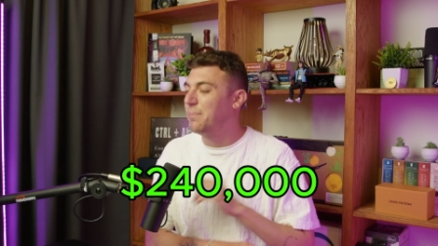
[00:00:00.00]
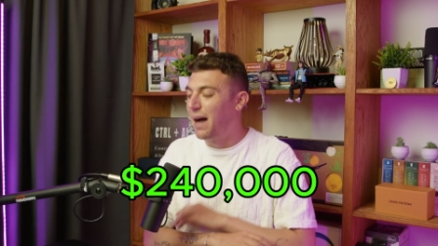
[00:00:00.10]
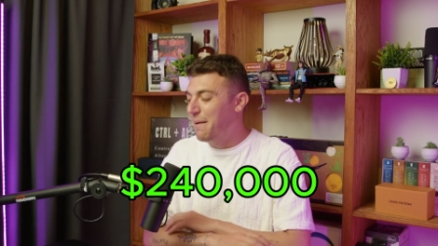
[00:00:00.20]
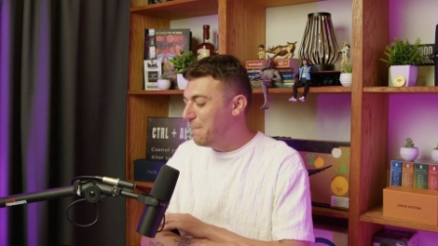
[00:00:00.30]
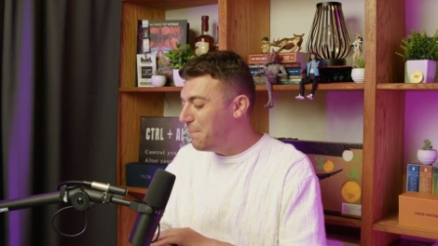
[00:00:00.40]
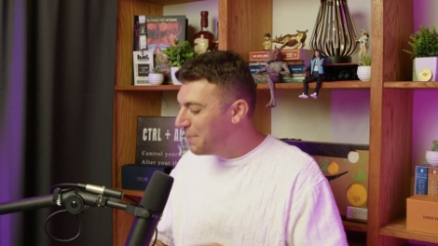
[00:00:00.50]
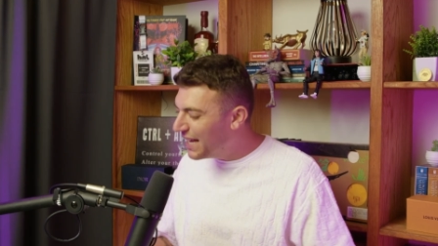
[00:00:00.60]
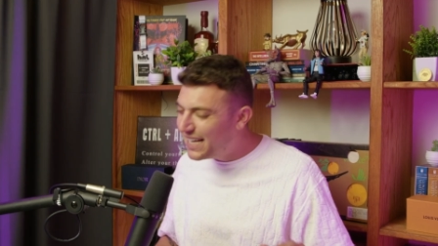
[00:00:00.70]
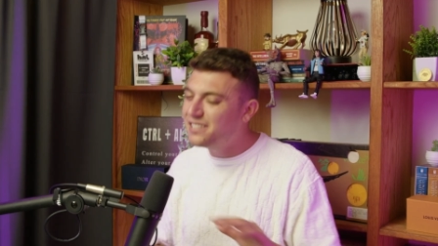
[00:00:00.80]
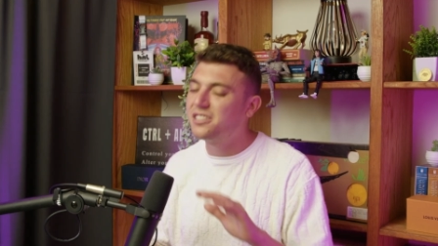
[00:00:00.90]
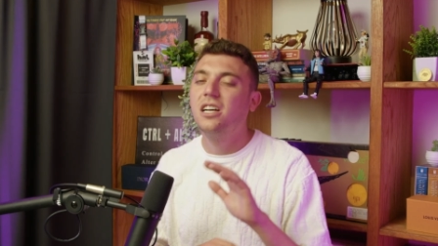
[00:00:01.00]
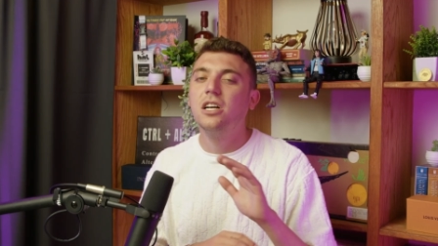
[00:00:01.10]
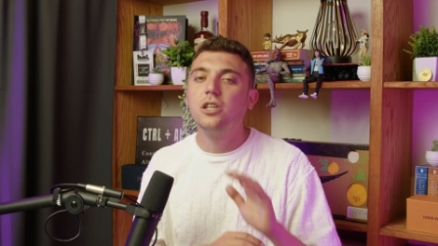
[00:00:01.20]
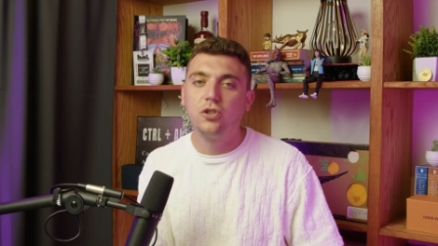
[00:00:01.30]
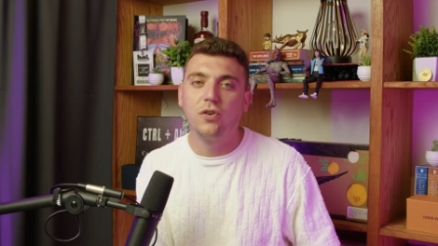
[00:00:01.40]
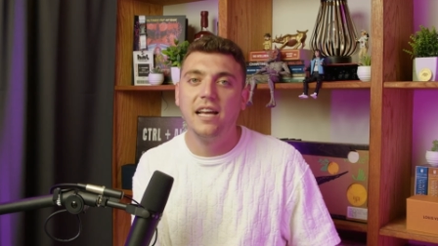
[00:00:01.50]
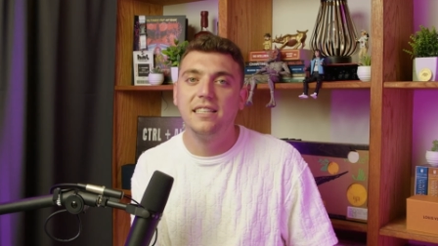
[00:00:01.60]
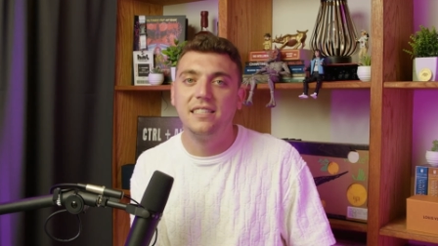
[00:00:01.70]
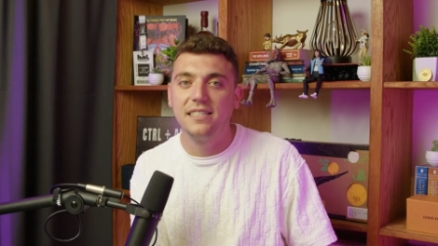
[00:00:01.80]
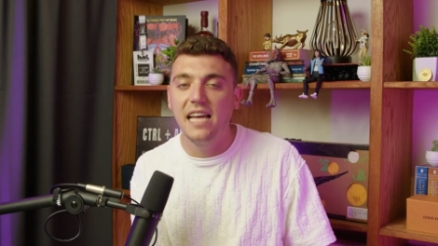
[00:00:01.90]
My biggest trade
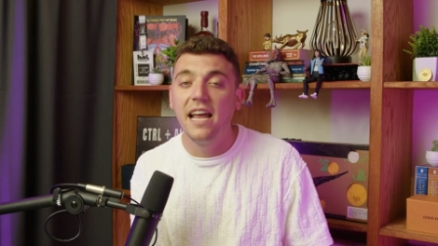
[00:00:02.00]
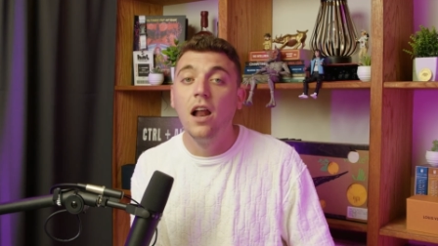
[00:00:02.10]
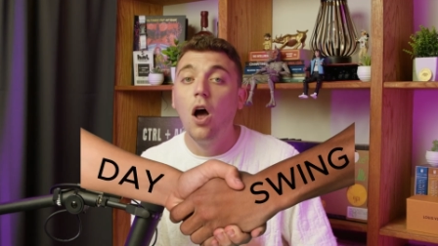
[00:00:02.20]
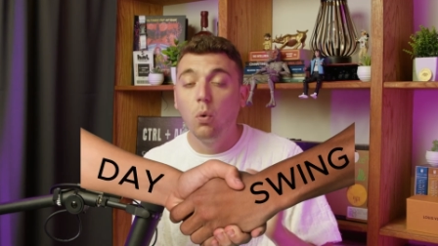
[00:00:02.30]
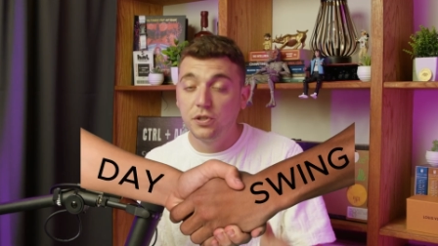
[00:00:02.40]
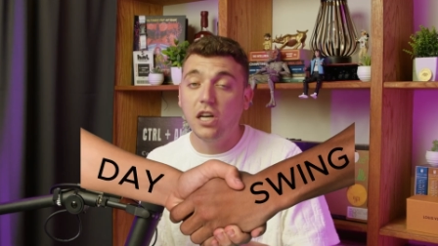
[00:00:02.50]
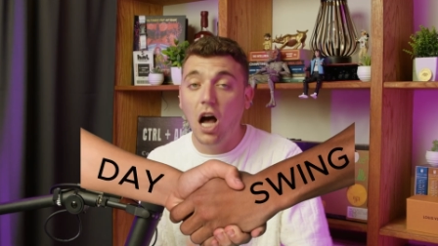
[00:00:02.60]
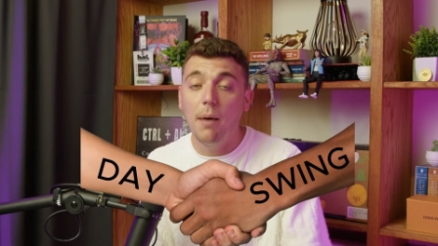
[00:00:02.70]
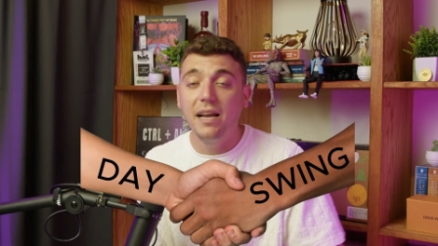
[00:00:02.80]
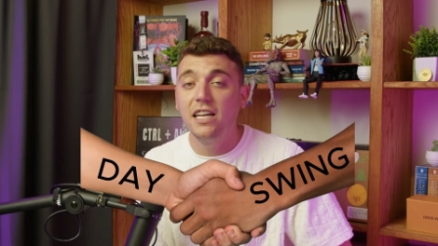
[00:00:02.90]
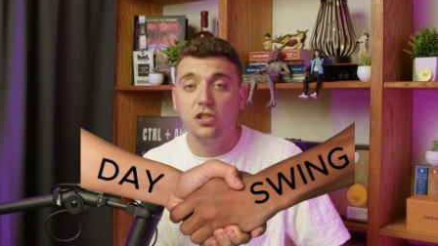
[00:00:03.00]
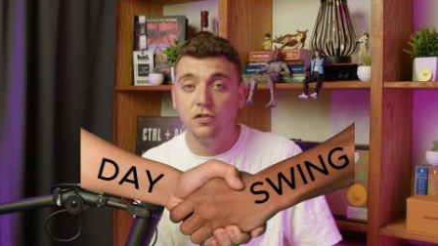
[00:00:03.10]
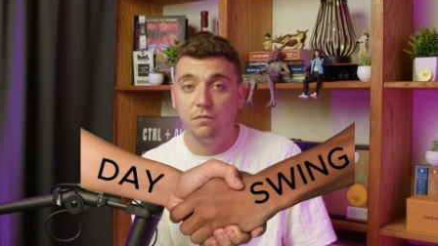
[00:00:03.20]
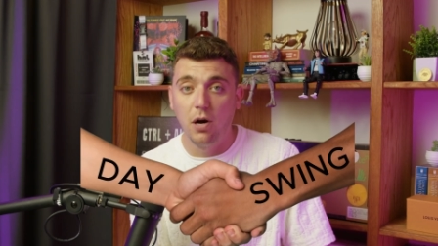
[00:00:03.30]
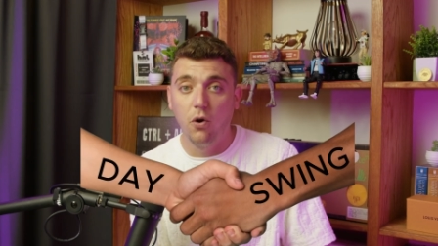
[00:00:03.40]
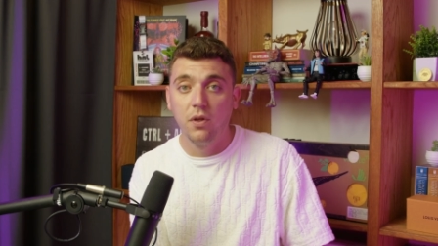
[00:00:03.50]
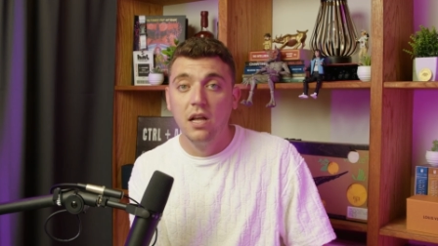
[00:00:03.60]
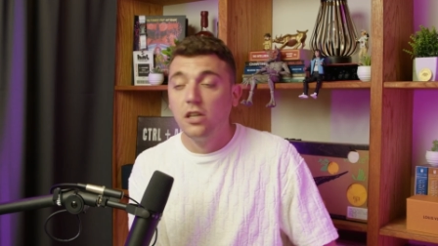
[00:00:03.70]
to date was a combination of both.